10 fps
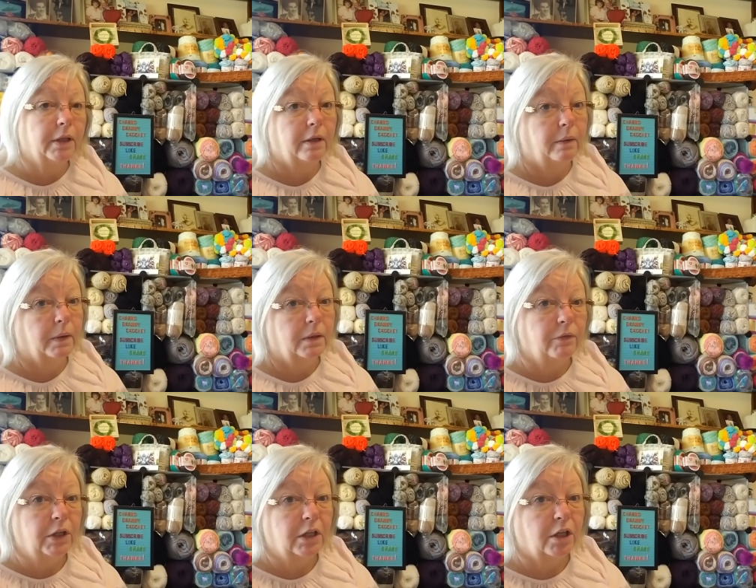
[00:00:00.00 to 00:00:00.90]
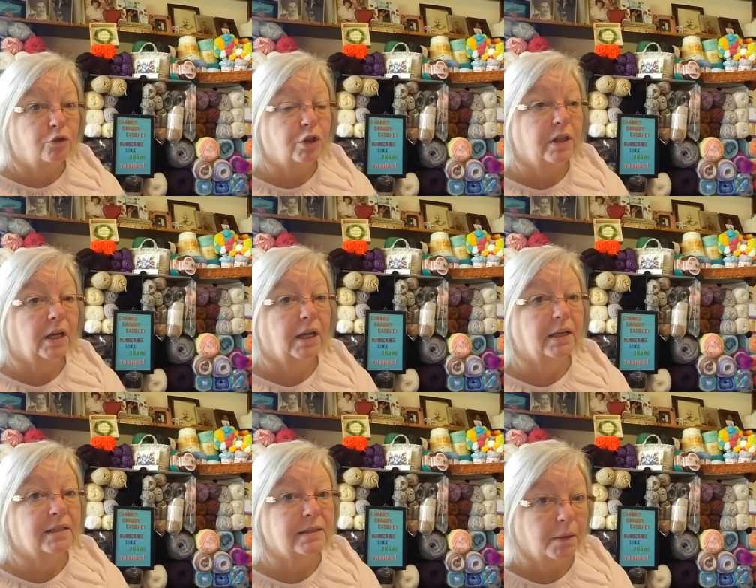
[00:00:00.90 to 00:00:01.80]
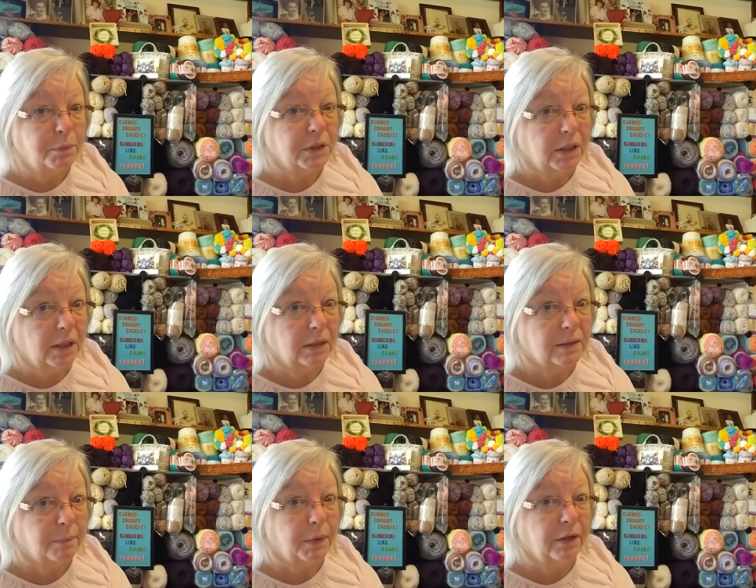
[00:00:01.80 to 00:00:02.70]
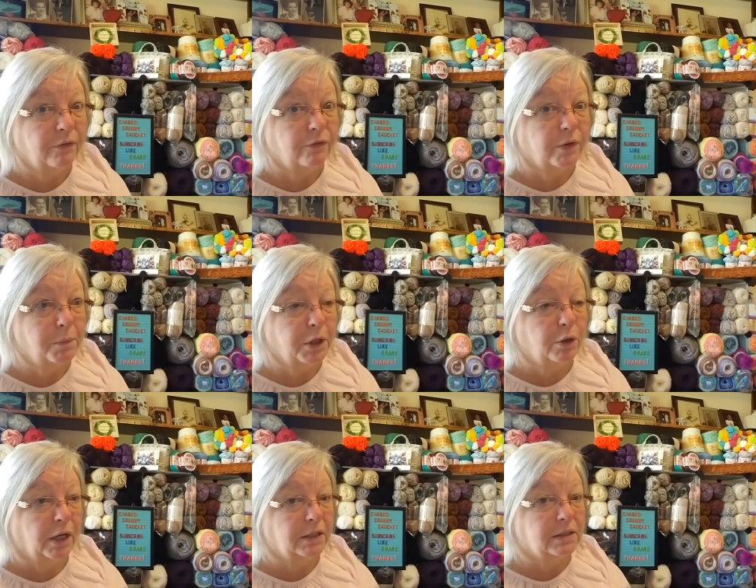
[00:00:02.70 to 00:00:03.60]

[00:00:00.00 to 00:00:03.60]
that you are living in a country that can accept something from the United